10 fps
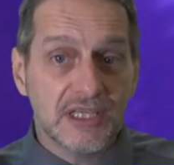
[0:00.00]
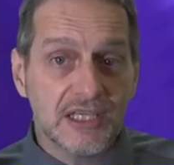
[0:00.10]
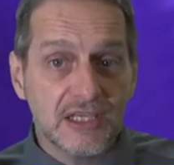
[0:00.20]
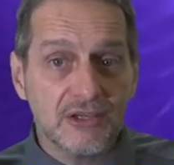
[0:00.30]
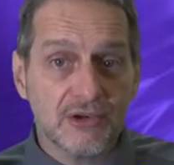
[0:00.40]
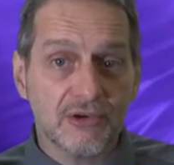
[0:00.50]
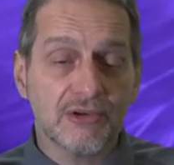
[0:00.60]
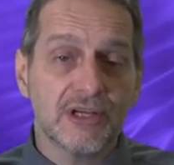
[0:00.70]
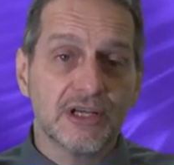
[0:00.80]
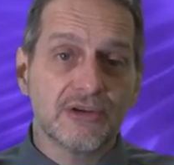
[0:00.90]
hear
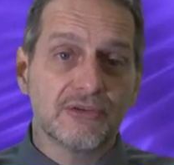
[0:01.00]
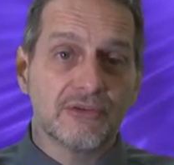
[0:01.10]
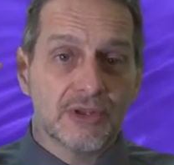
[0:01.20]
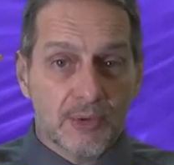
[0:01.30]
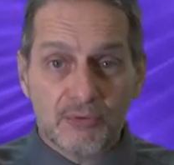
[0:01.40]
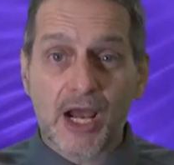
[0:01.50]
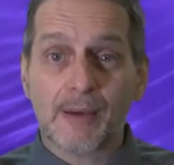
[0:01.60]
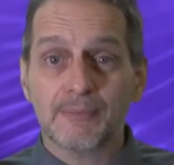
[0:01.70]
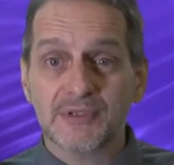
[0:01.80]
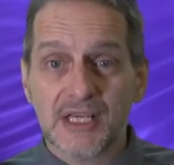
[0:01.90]
the
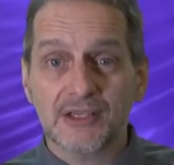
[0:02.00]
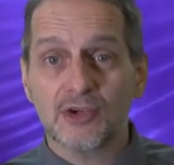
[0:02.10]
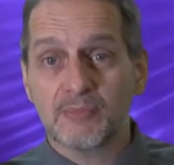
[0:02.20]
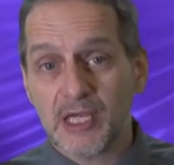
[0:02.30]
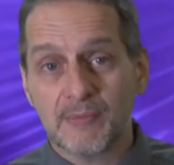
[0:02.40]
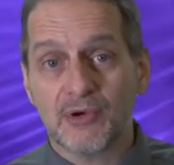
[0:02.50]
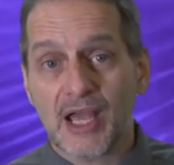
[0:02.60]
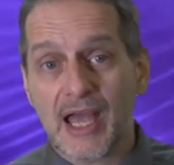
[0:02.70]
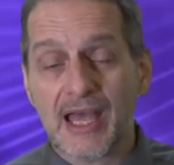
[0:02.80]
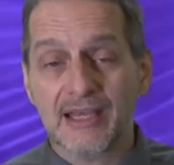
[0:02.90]
problems that your paper
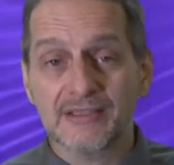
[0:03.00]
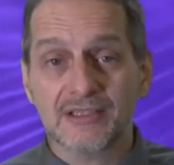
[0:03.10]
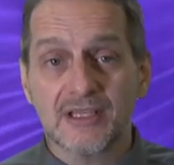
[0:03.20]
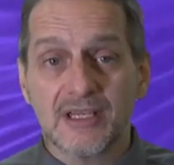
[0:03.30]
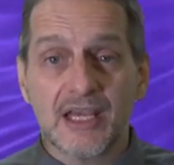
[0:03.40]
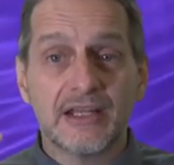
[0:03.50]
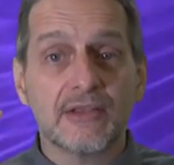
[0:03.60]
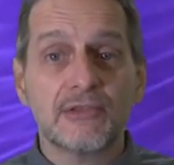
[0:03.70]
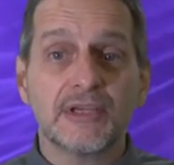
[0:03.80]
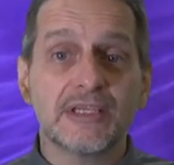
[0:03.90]
has.
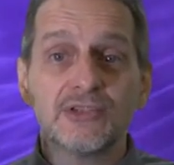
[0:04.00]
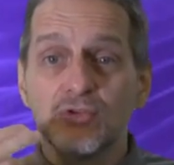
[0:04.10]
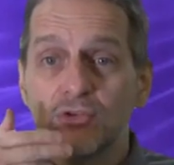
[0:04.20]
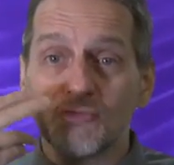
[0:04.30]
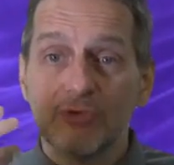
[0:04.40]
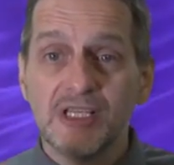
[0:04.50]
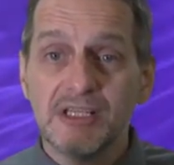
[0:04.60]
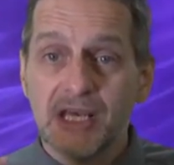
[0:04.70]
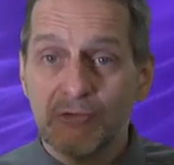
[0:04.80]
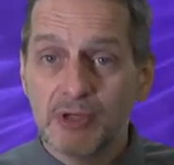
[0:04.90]
Another thing is you can read
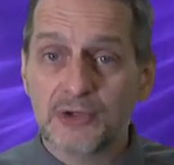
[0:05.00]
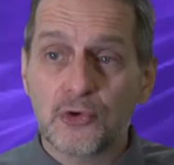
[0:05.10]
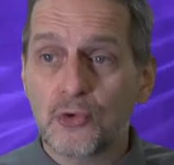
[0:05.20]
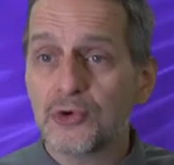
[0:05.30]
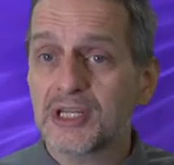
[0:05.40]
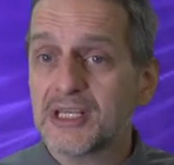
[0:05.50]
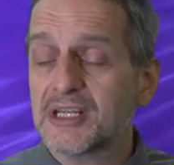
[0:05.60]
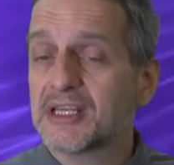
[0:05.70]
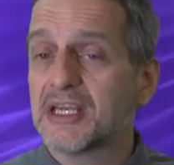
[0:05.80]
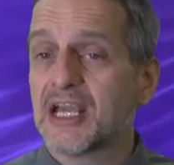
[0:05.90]
it and record it
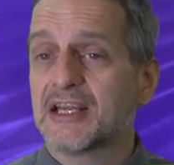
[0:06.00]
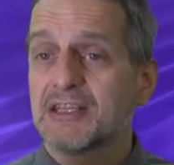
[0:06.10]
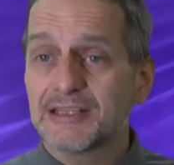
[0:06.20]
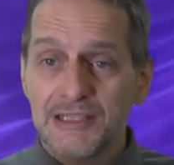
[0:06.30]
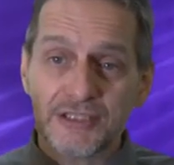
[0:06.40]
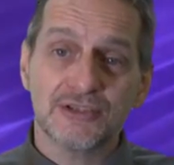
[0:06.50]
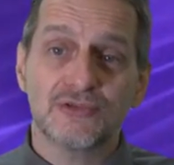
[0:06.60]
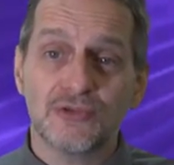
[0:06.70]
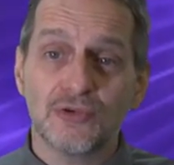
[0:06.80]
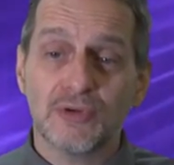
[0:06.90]
and then listen
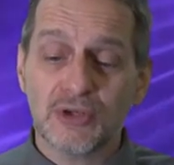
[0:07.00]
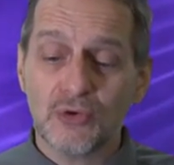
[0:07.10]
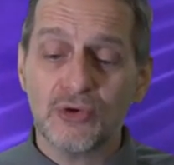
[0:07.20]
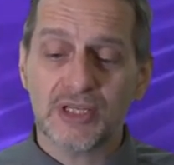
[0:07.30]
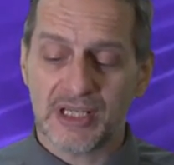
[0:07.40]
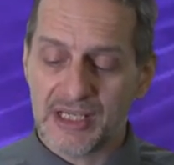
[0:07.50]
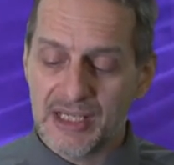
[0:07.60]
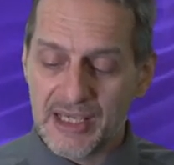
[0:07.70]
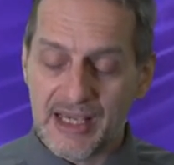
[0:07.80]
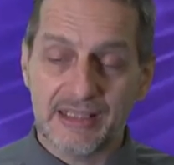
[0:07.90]
to your recording.
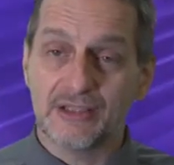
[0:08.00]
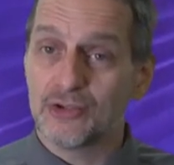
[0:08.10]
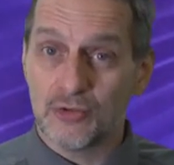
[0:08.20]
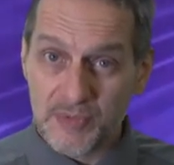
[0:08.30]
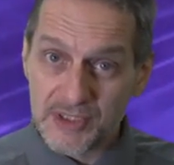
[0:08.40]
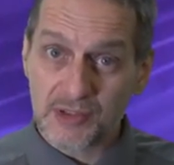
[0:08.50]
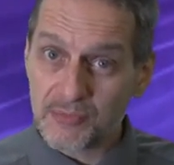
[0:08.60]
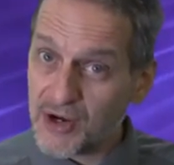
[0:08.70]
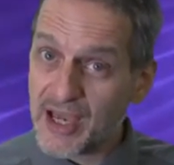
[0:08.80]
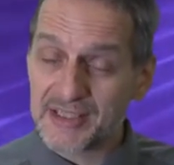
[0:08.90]
And you'd be
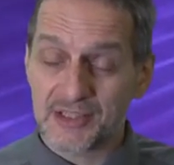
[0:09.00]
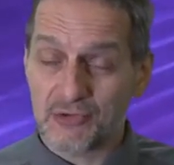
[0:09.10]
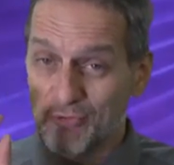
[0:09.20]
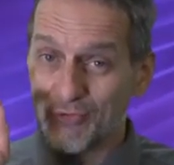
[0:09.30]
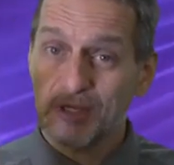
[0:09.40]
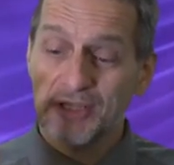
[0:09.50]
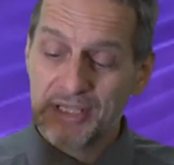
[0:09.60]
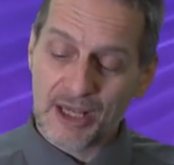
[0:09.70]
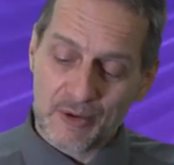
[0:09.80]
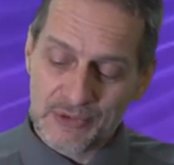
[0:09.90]
surprised. It
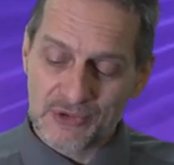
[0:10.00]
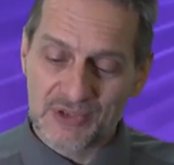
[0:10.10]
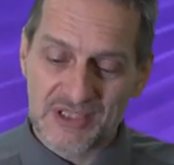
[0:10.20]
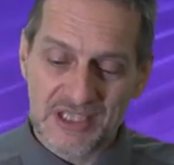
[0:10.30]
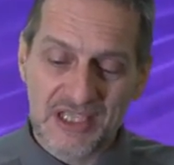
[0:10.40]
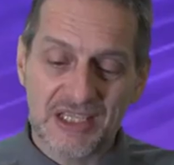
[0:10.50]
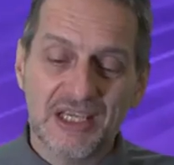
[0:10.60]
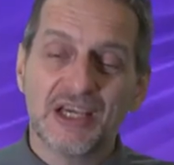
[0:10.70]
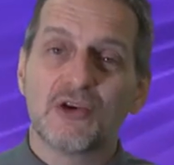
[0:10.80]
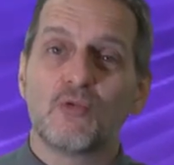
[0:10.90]
really helps you see
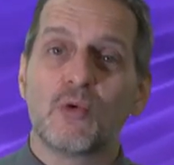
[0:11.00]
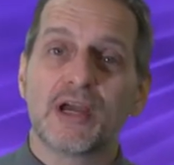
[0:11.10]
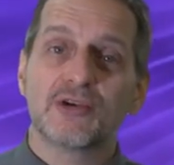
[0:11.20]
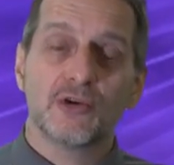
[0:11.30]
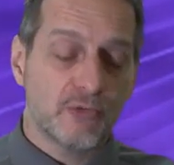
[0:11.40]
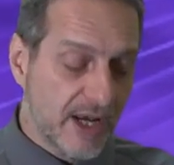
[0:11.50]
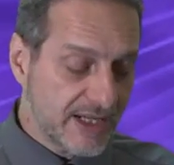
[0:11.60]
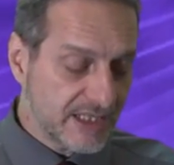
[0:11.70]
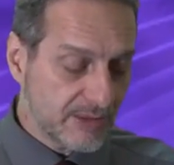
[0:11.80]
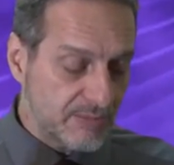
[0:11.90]
where your
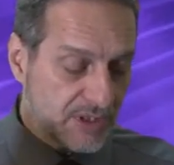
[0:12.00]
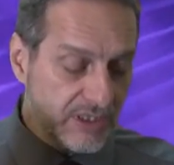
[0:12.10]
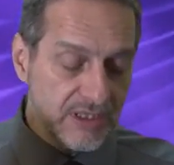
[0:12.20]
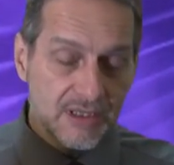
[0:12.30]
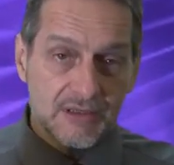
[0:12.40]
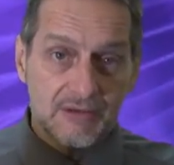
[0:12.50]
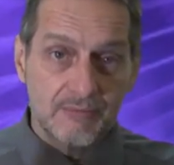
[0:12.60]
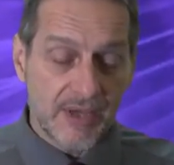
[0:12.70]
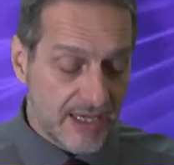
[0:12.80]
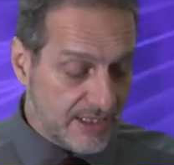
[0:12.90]
writing can be
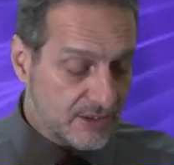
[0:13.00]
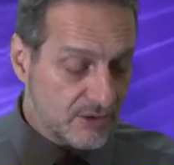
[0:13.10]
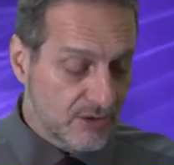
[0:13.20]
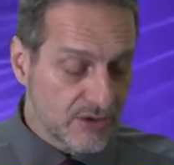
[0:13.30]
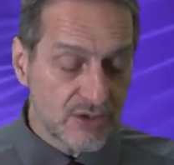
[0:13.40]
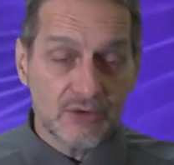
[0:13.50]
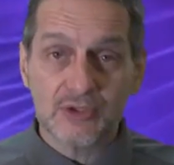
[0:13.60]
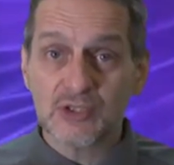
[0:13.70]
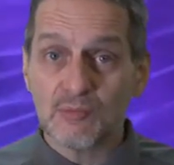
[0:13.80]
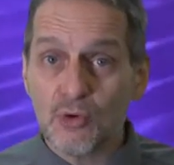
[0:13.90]
made
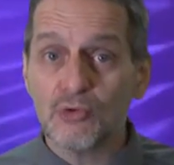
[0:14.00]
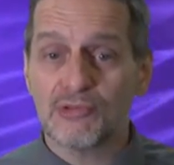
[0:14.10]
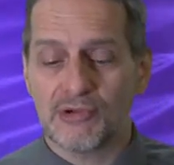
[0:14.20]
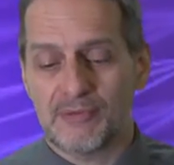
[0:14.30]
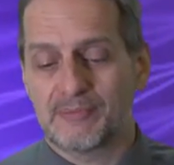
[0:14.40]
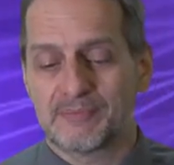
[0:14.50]
smoother.